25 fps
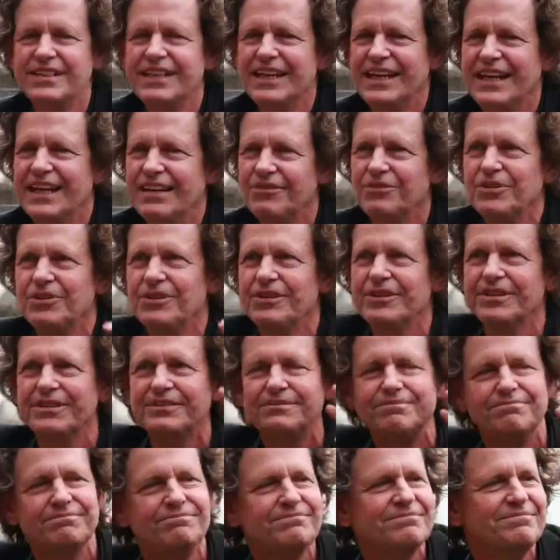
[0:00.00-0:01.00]
and they have all the
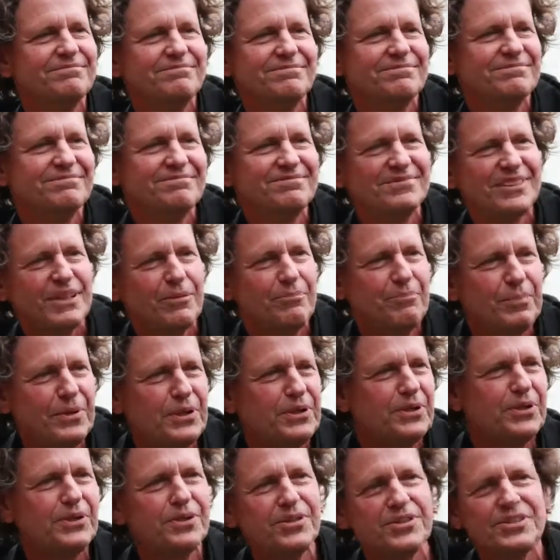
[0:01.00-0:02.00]

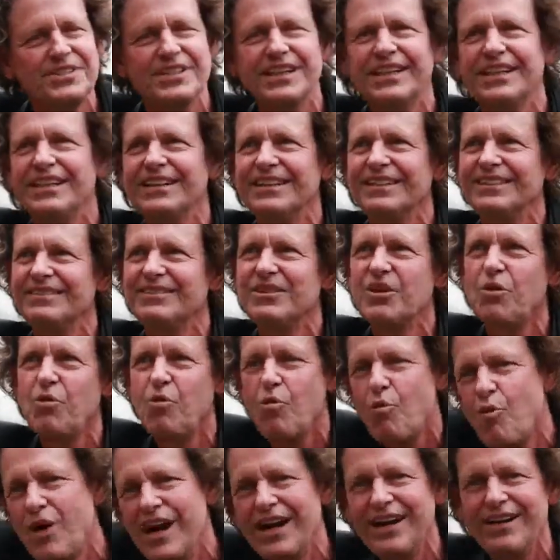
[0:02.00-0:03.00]
computers and
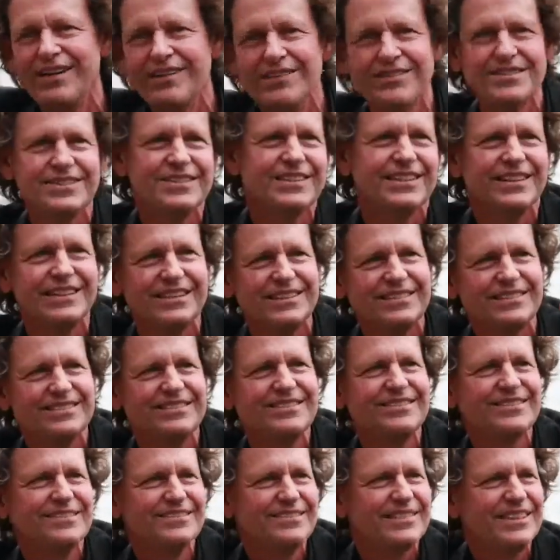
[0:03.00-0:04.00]
wires and
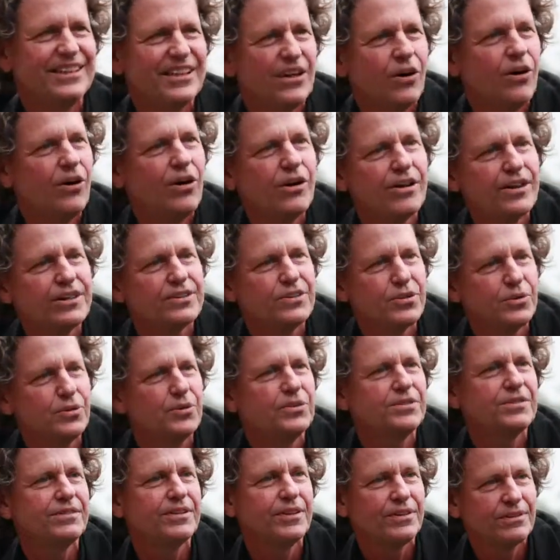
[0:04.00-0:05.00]
all the
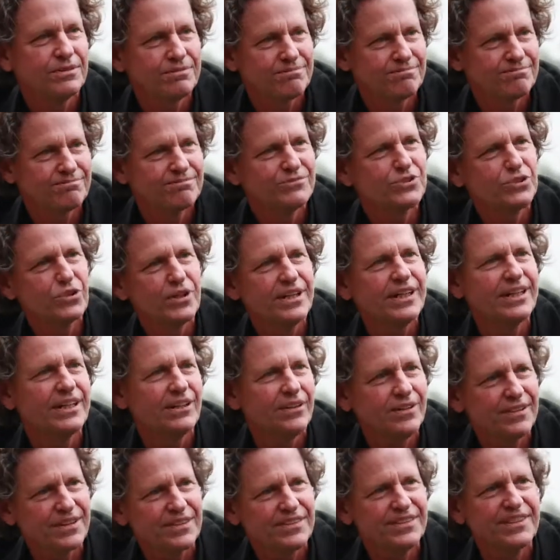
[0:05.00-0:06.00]
tools of their trade,
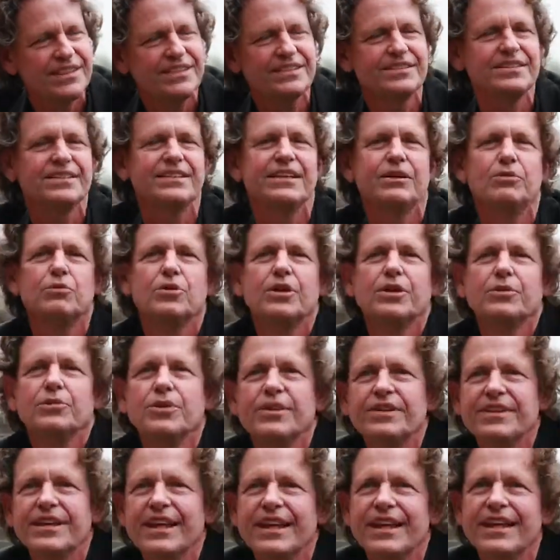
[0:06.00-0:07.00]
all the things that they work
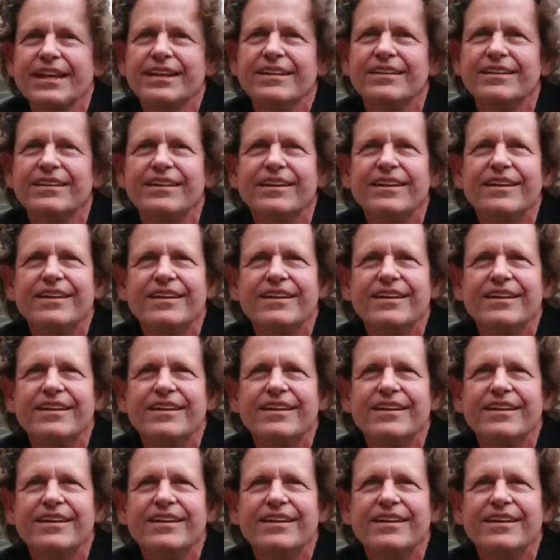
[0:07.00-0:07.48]
with, and